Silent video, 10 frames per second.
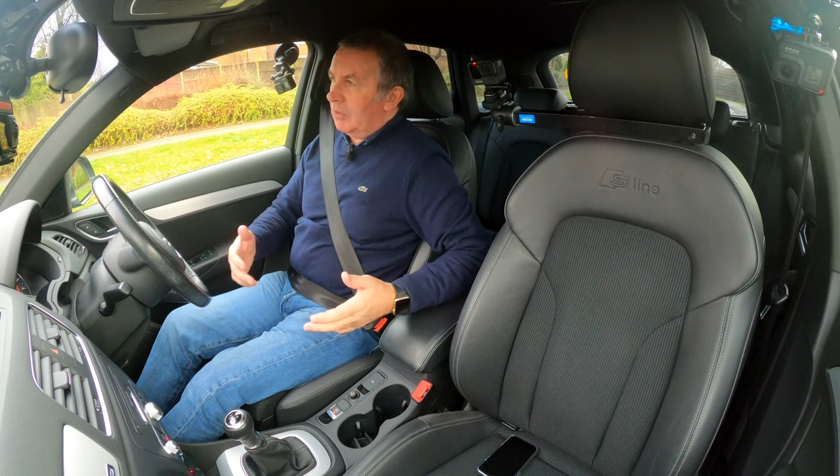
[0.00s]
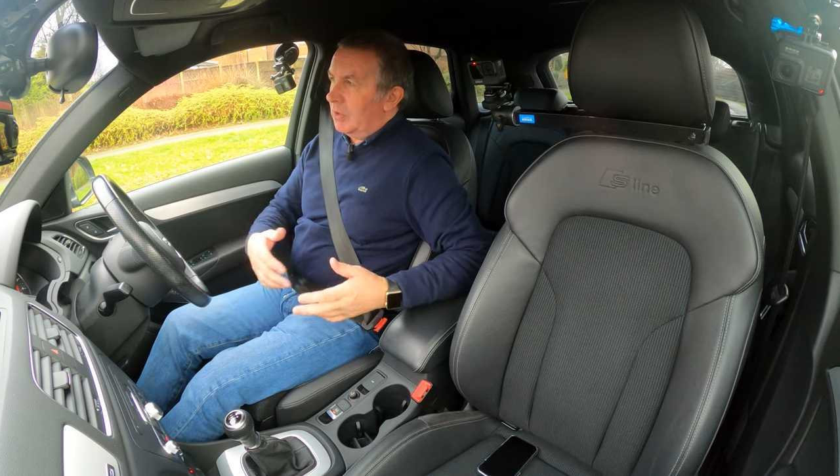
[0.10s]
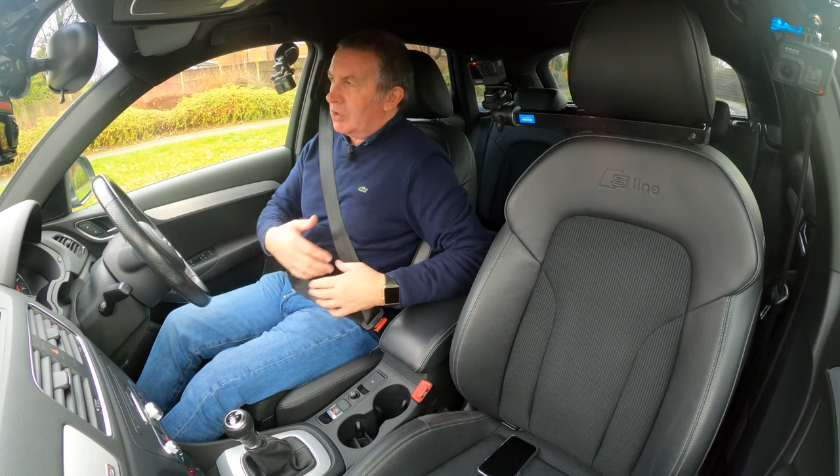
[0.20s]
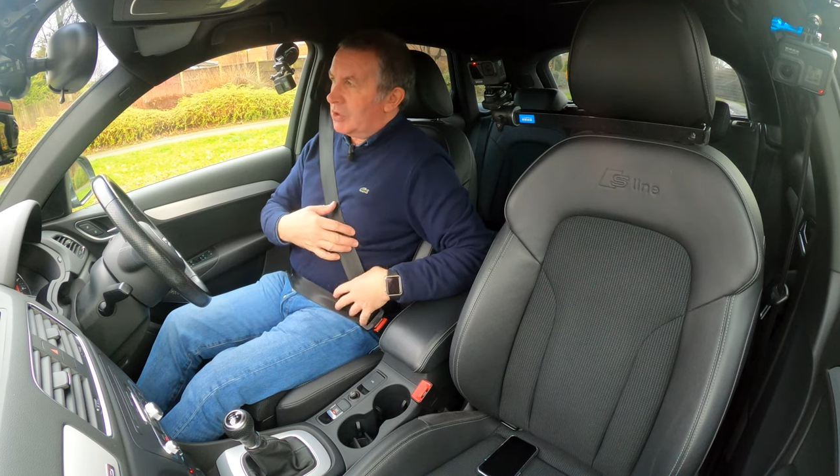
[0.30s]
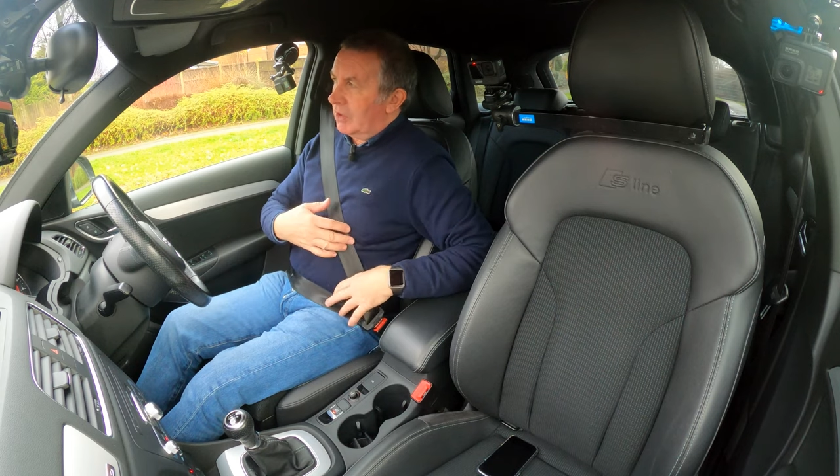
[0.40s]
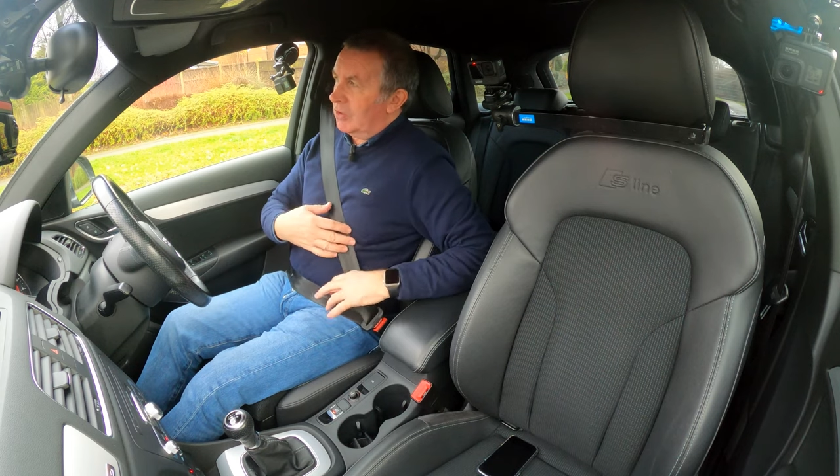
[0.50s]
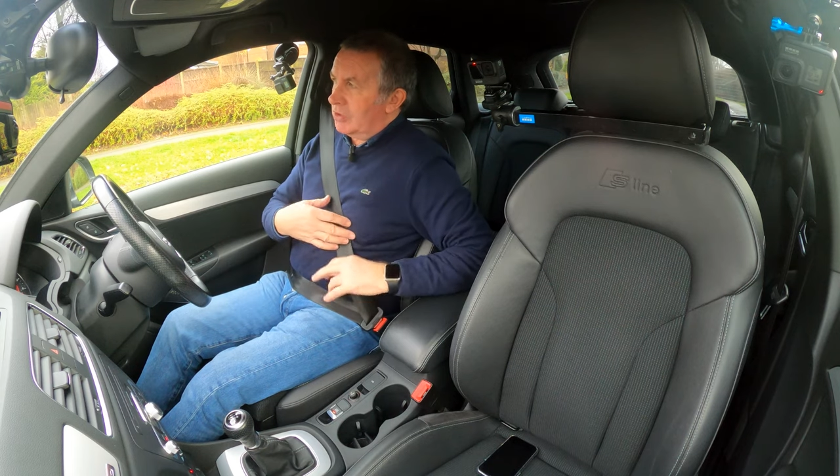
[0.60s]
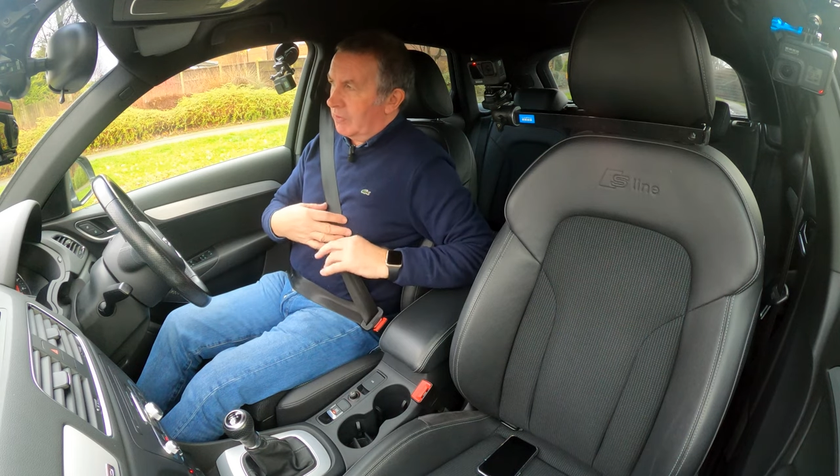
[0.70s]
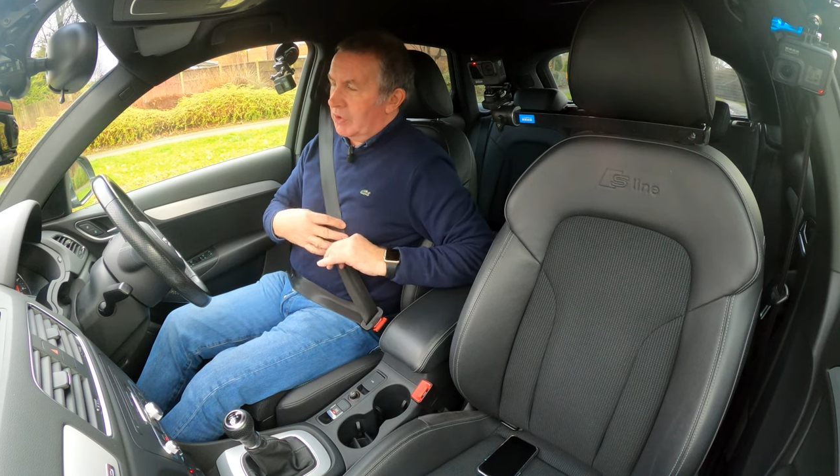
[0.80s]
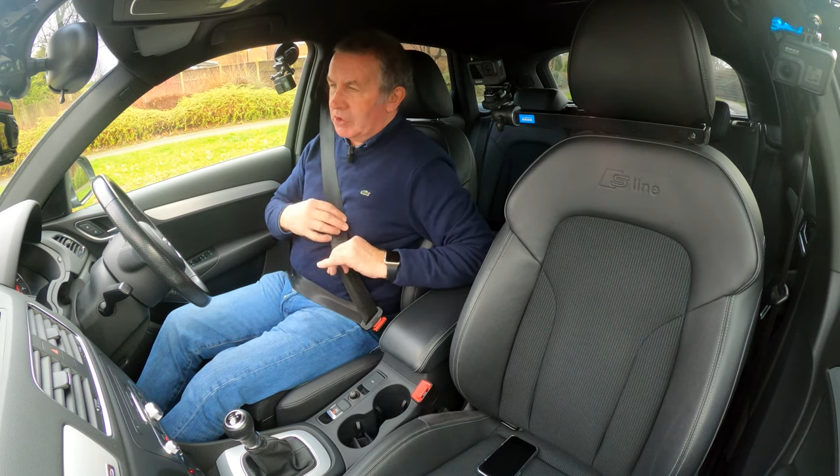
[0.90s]
which as long as
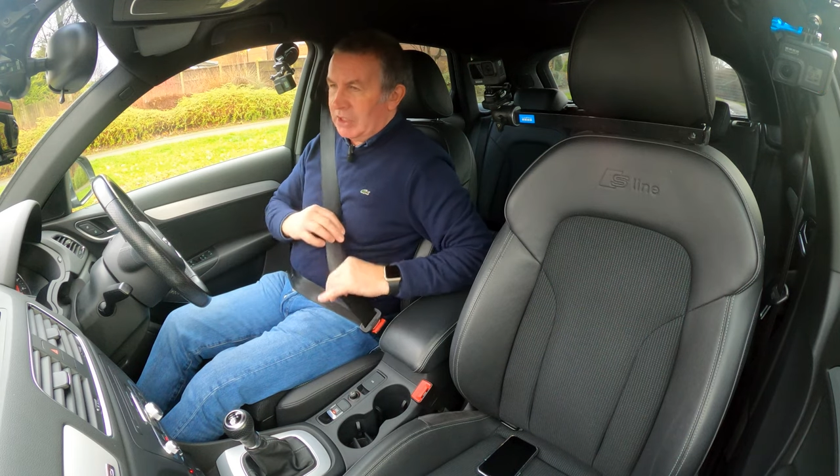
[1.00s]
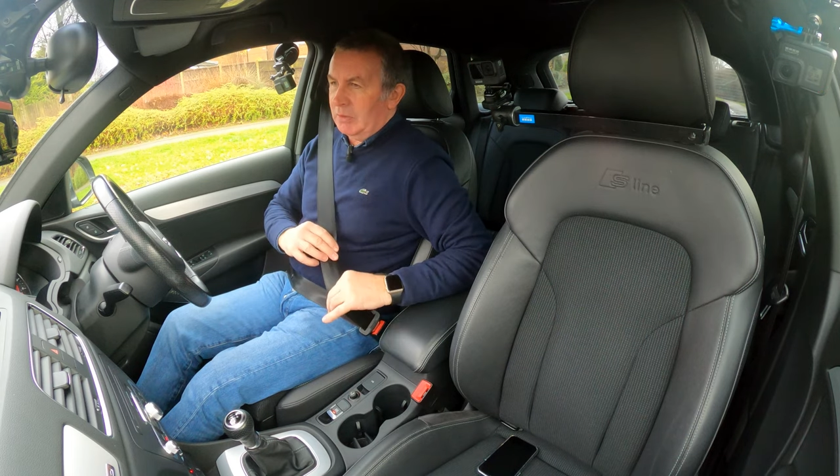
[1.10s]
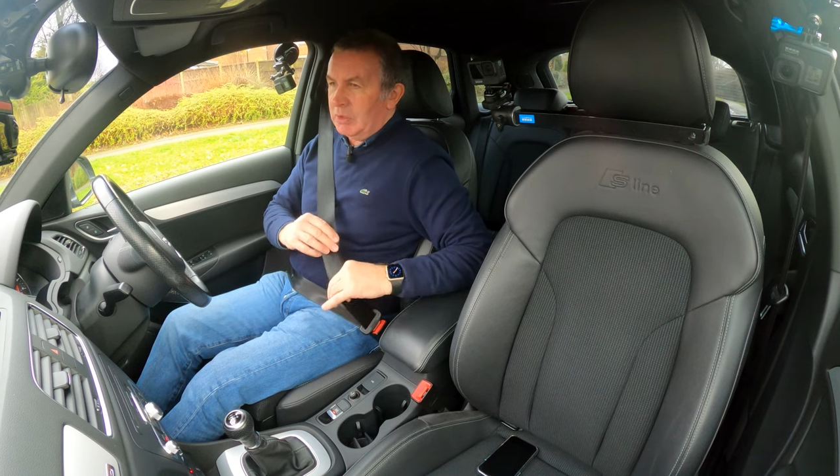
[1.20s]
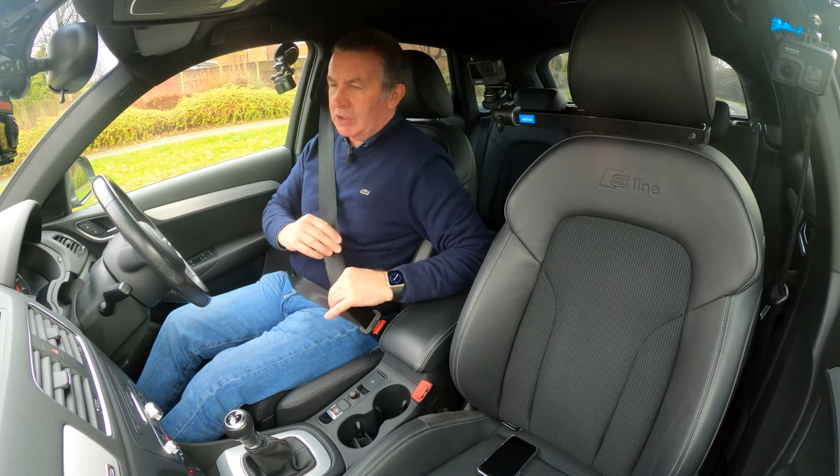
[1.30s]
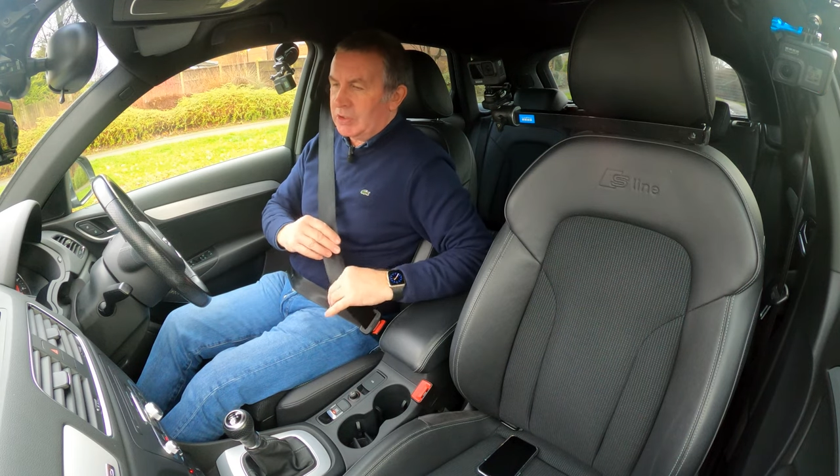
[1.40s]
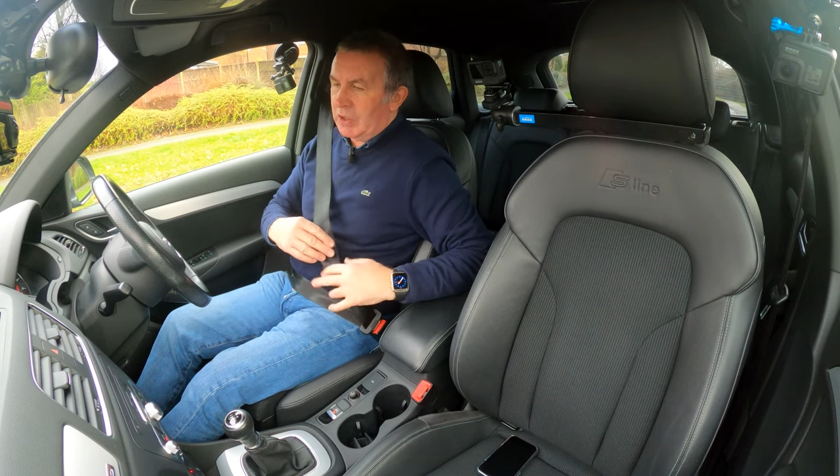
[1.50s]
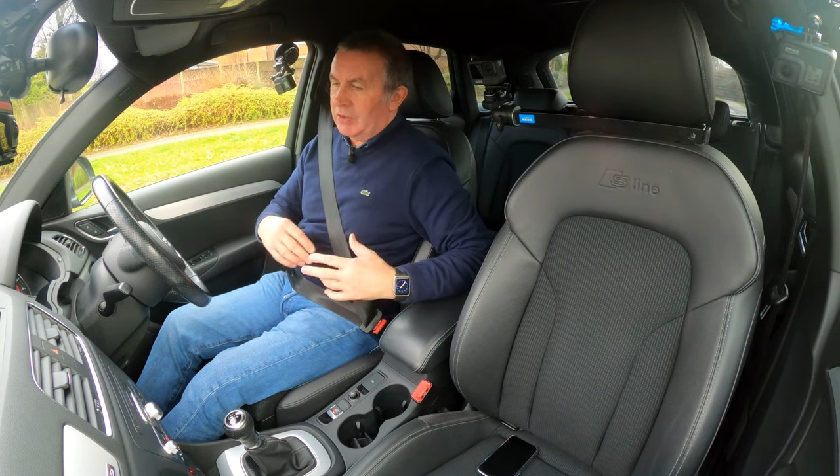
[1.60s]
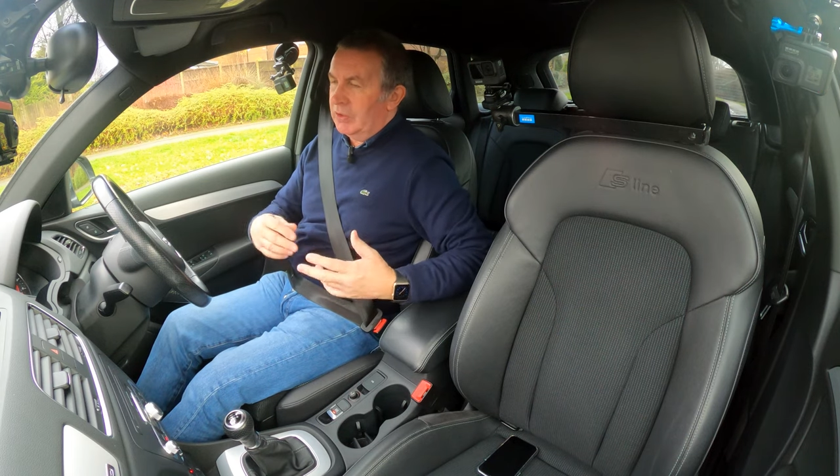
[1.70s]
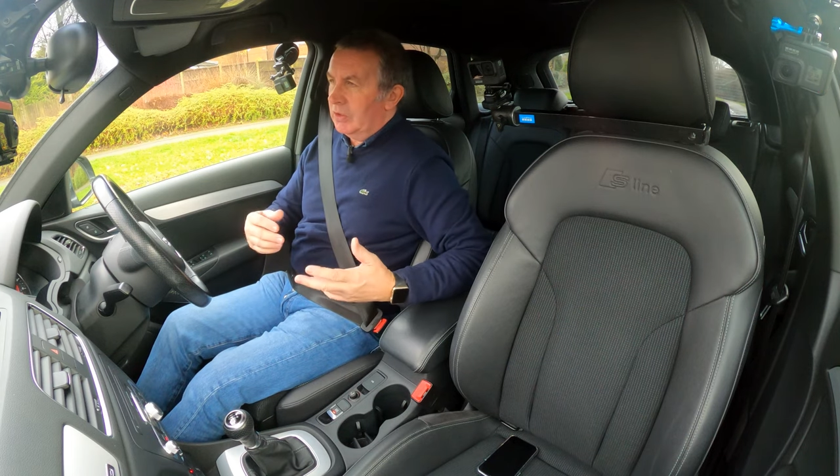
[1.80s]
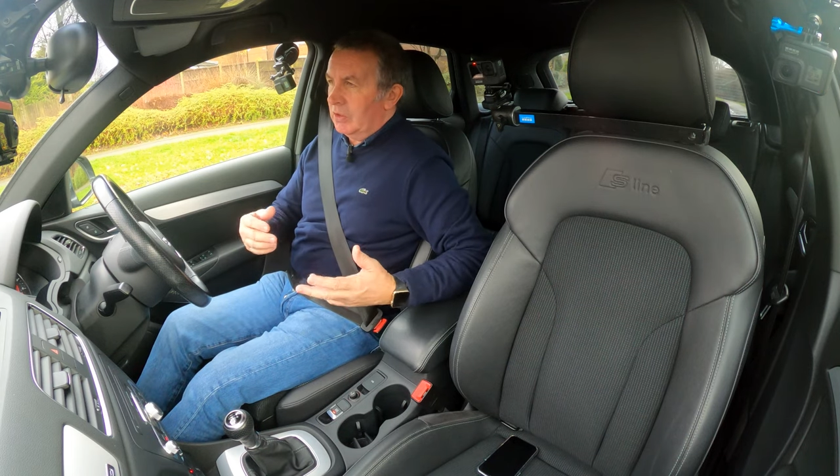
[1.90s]
you've got your seatbelt on,